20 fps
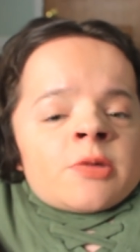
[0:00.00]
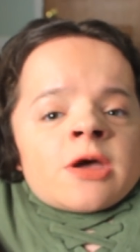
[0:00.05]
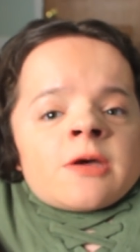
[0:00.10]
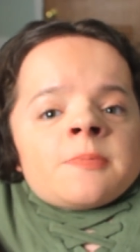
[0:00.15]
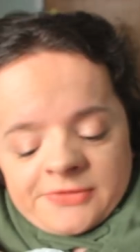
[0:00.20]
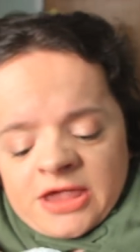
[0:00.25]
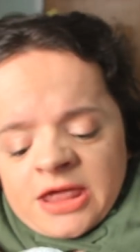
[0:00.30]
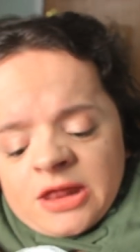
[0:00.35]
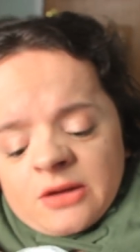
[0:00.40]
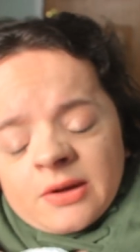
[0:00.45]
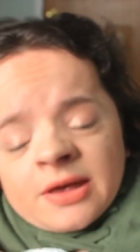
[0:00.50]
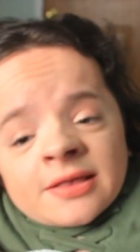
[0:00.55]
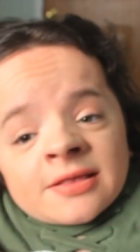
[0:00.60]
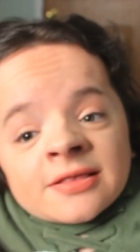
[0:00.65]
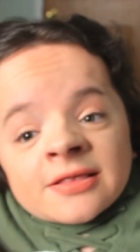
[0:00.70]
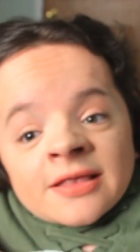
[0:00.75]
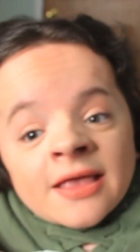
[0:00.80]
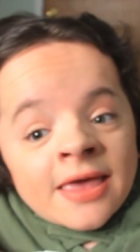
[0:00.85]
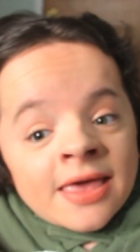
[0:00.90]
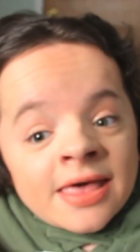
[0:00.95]
but anyways,
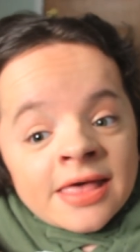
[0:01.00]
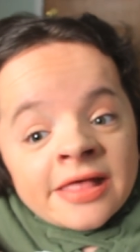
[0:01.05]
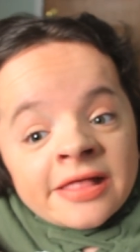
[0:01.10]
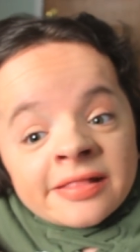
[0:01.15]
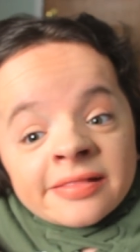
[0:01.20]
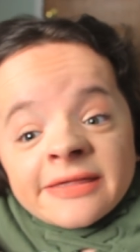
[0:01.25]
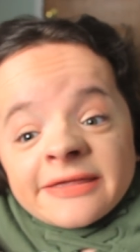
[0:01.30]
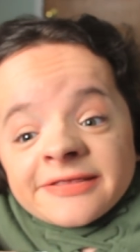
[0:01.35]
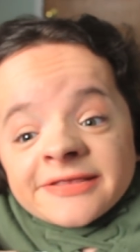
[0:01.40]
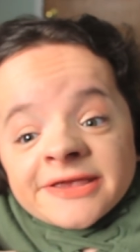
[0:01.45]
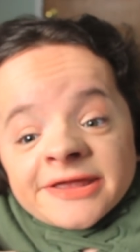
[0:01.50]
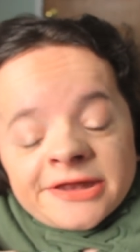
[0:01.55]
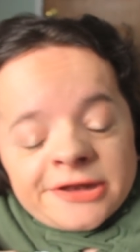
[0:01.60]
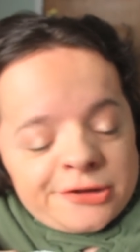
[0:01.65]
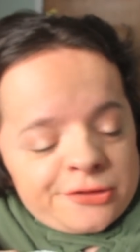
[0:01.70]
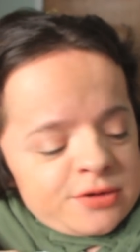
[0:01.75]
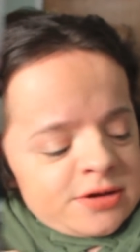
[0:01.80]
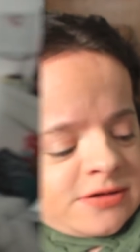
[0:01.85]
let's get into